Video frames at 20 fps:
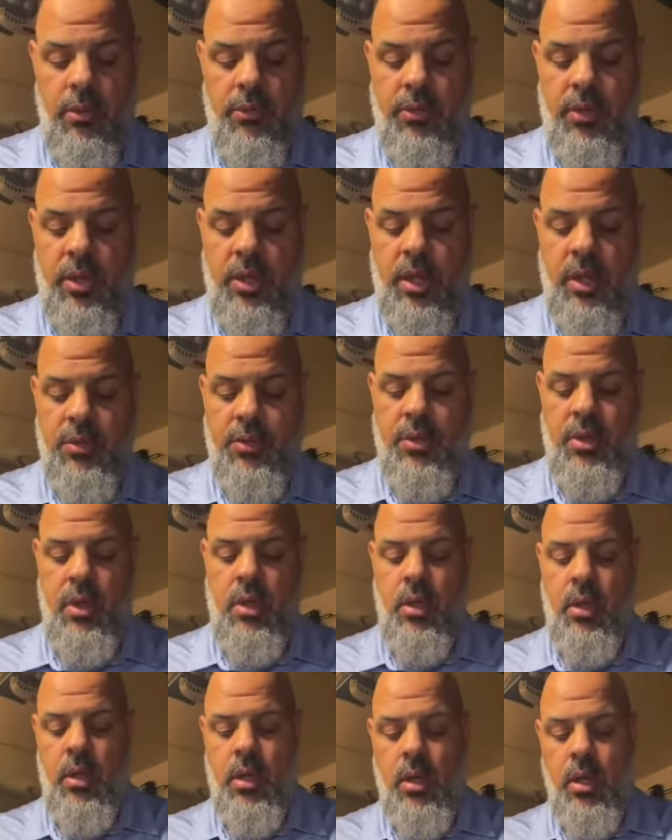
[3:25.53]
fi
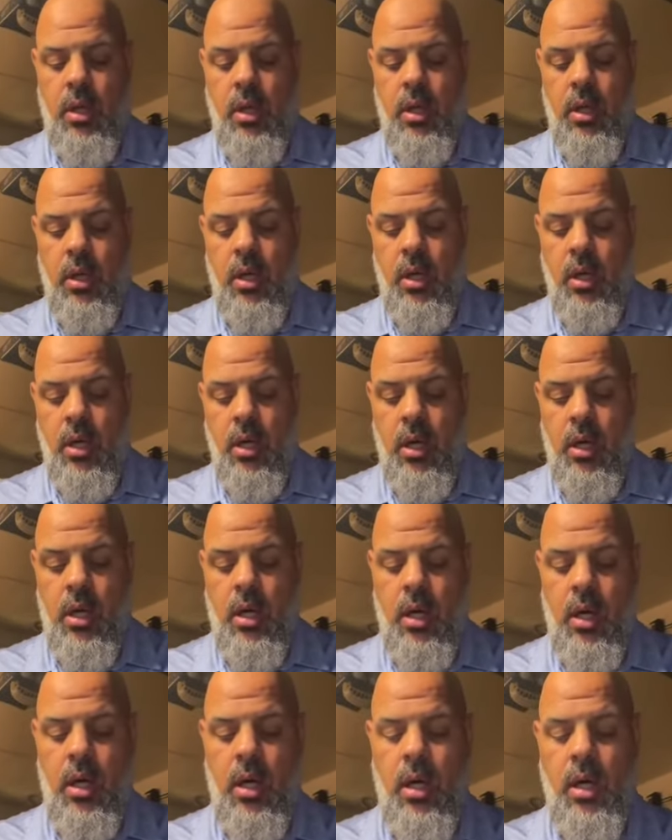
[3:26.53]
Tafsir
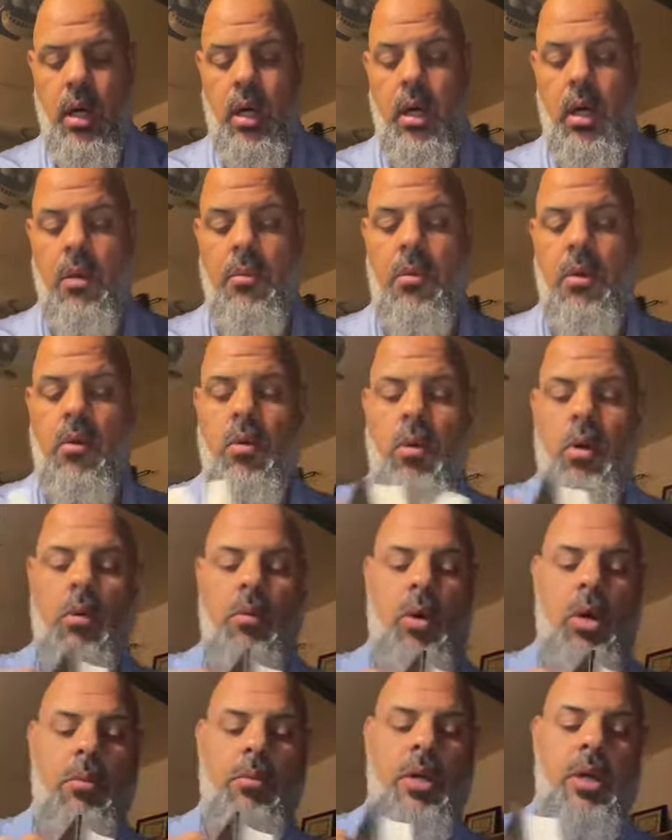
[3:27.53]

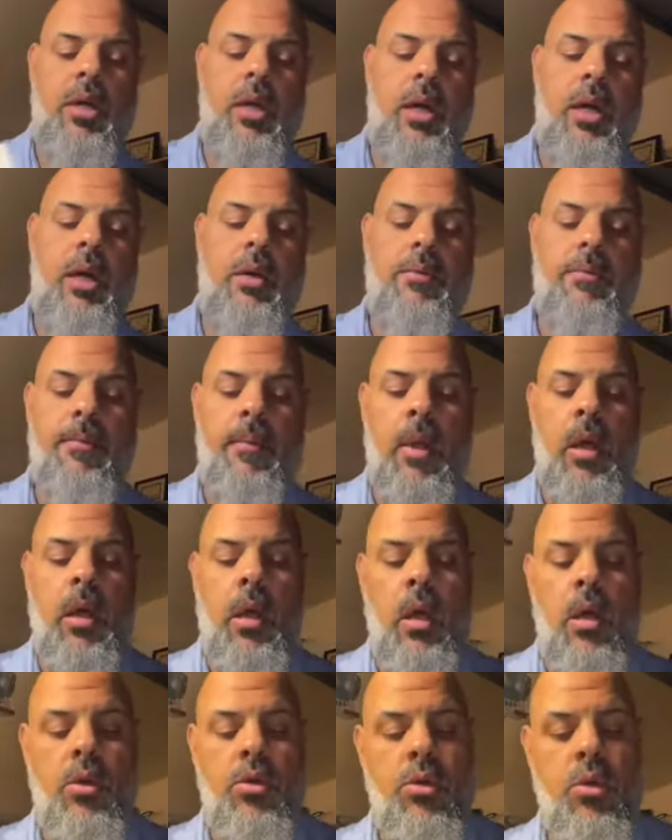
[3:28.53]
wal-Mannan.
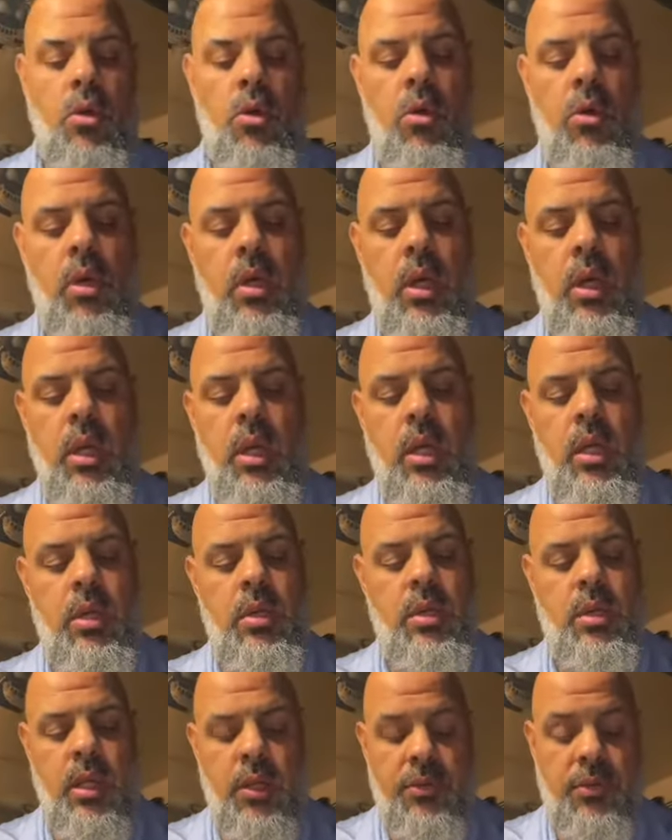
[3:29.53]
So in
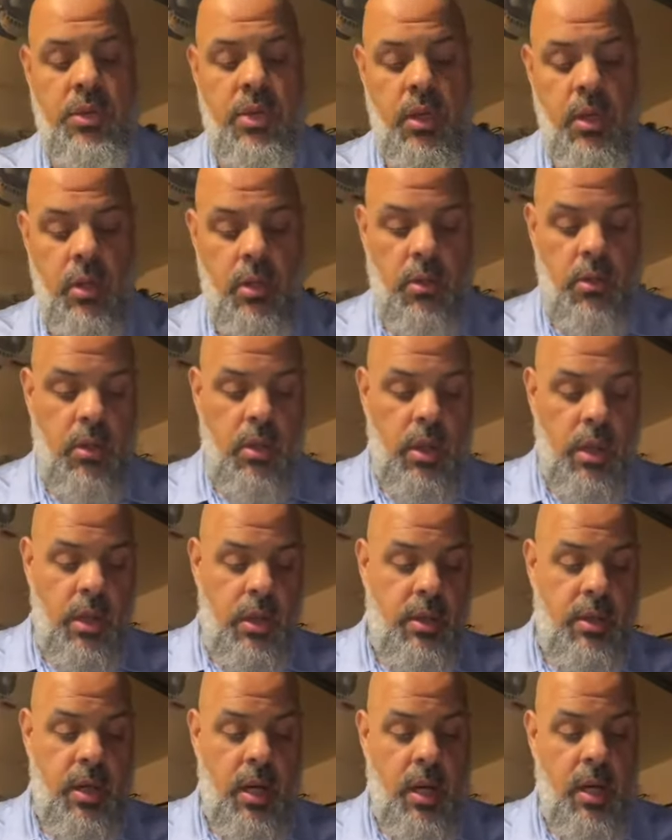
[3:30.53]
his Tafsir,
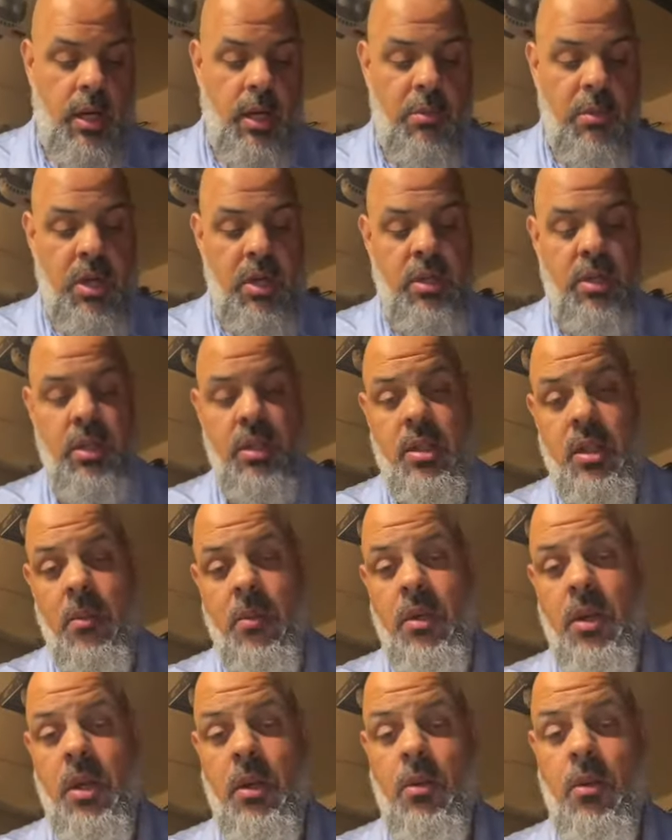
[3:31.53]
As-Sa'di mentioned
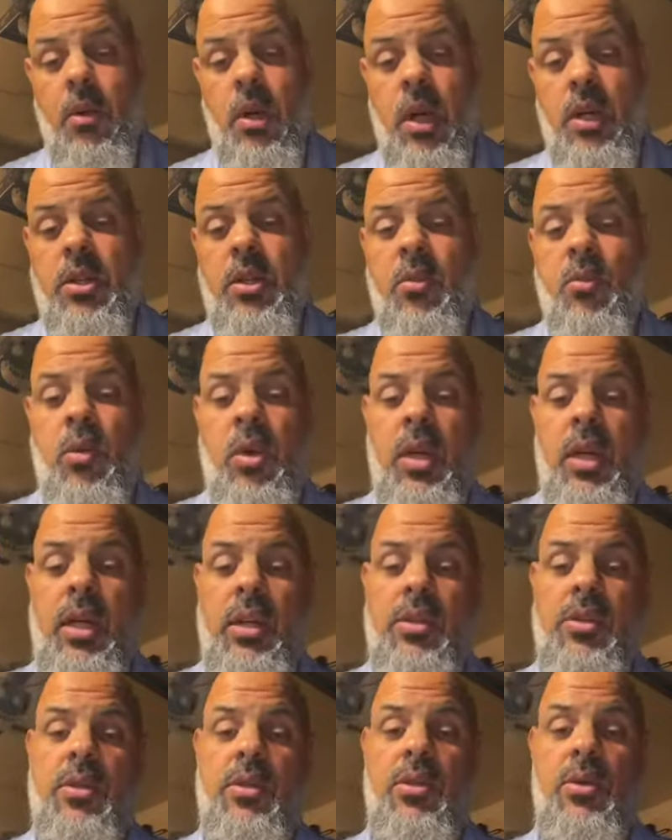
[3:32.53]
something as it
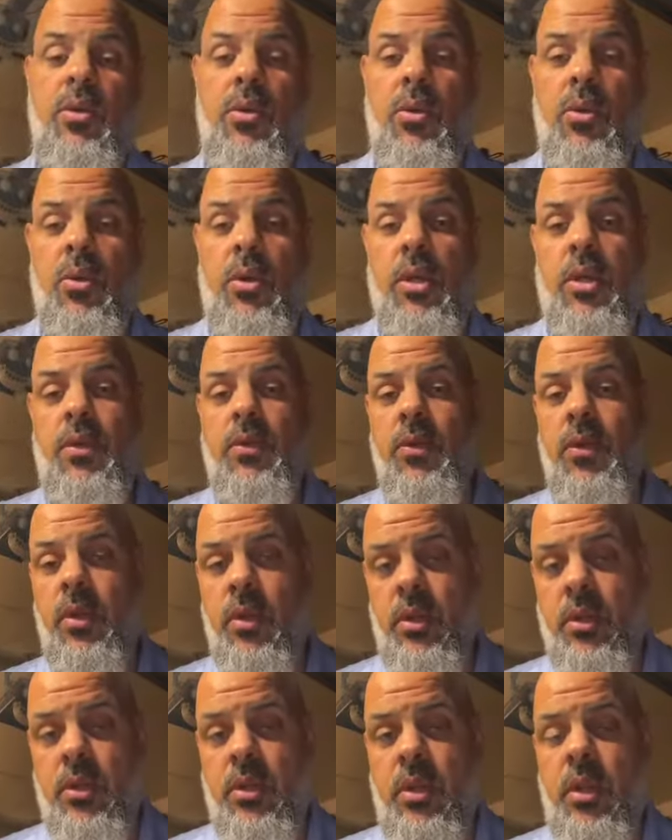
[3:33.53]
relates to this
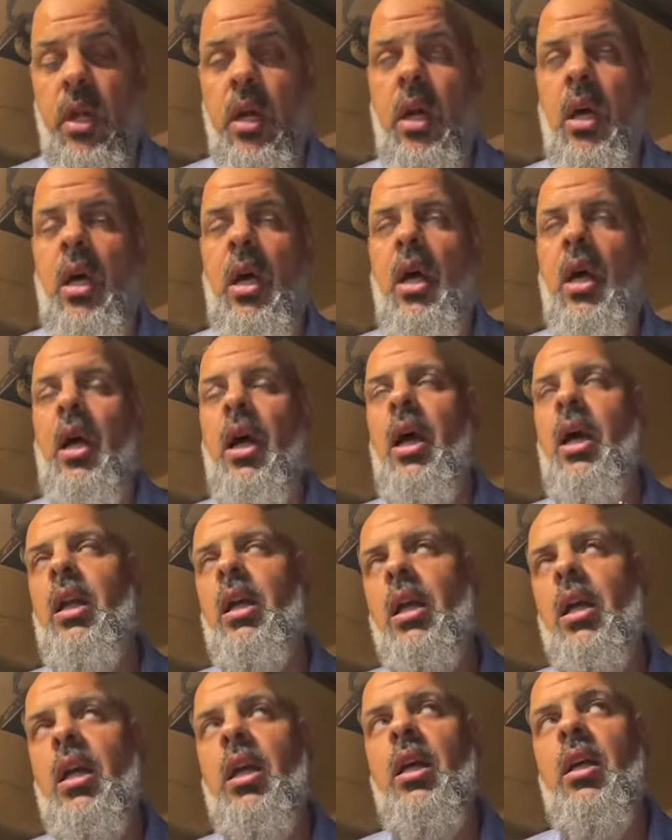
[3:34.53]
verse.
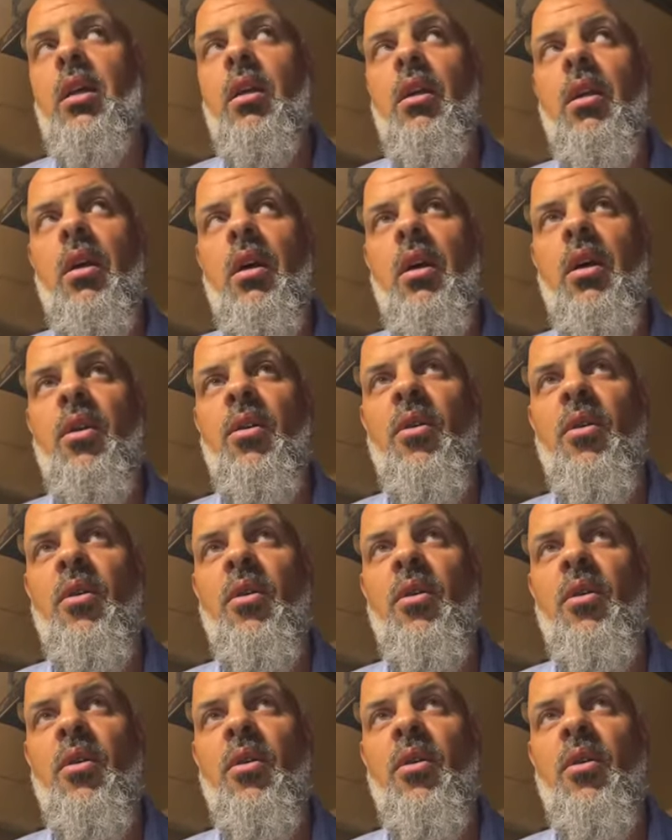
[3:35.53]
And again,